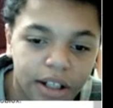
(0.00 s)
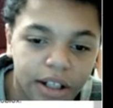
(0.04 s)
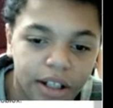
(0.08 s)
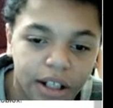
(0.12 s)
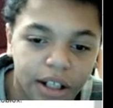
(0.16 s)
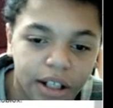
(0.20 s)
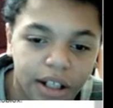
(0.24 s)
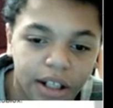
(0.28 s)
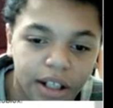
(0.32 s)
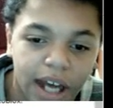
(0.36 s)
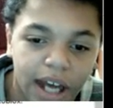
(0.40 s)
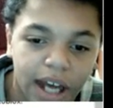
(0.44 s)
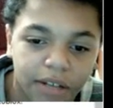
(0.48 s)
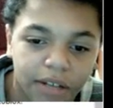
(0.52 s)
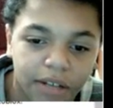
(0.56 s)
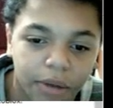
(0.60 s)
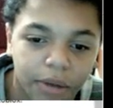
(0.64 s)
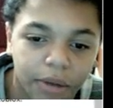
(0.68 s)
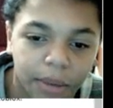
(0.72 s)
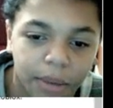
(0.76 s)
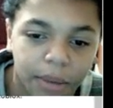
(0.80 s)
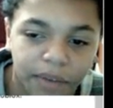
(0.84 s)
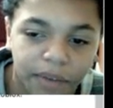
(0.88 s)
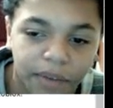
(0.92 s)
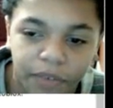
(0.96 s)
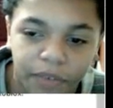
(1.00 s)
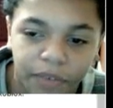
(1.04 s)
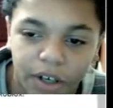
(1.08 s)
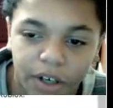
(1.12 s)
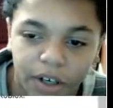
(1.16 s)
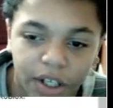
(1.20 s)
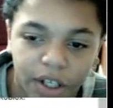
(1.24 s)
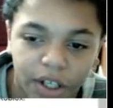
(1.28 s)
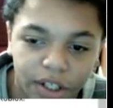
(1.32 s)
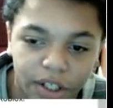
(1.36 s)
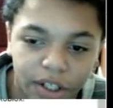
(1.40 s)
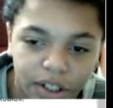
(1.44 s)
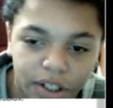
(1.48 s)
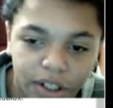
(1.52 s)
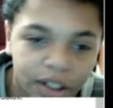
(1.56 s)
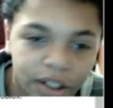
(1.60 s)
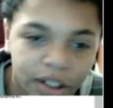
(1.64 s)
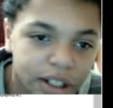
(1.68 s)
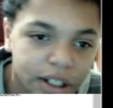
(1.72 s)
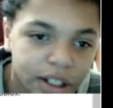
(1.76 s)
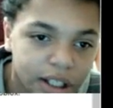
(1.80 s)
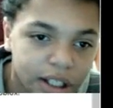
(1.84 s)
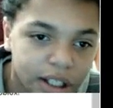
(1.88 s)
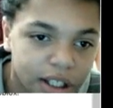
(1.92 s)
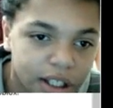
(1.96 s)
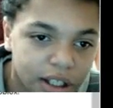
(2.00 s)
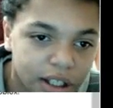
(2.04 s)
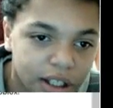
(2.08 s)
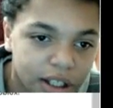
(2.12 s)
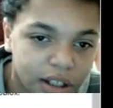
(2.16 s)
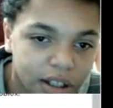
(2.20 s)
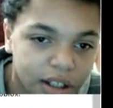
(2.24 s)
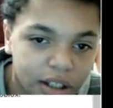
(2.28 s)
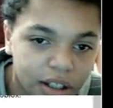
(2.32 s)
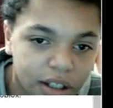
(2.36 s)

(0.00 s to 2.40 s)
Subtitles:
is actually my friend. He's,